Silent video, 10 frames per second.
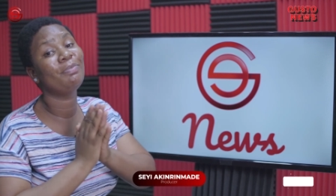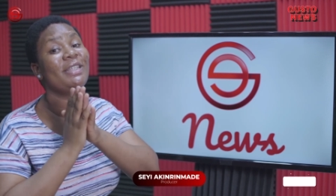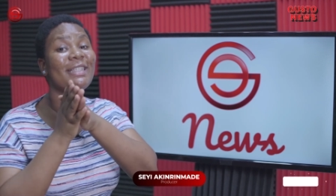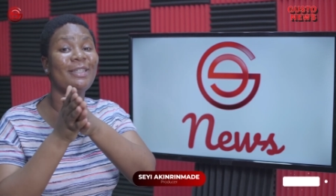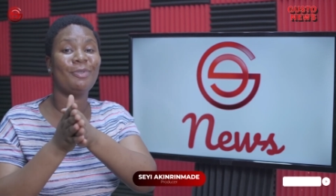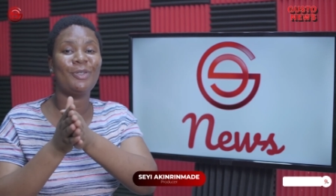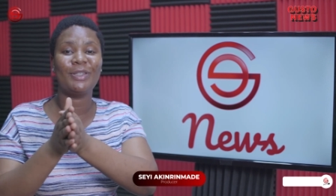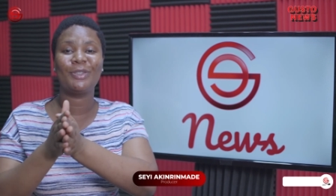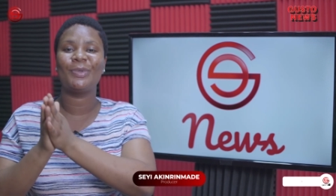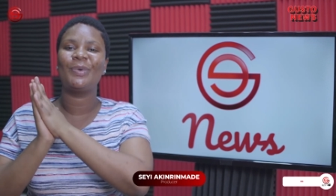Please keep
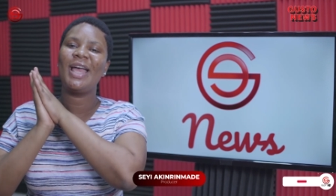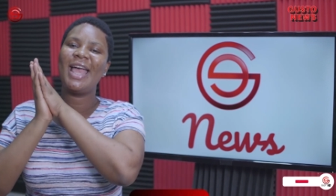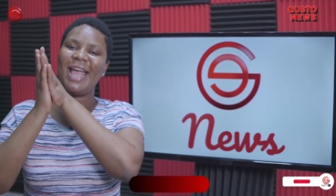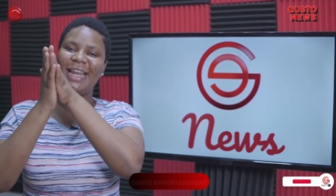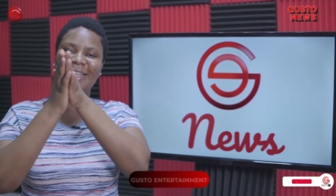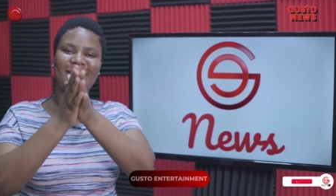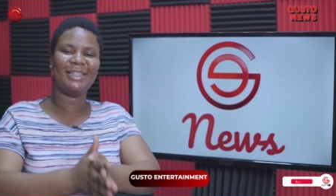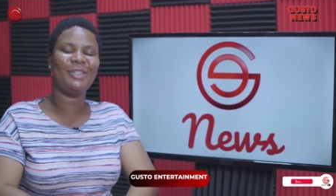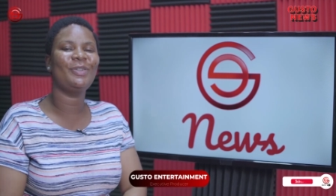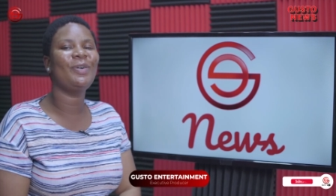doing so and I'll
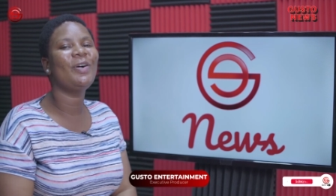see you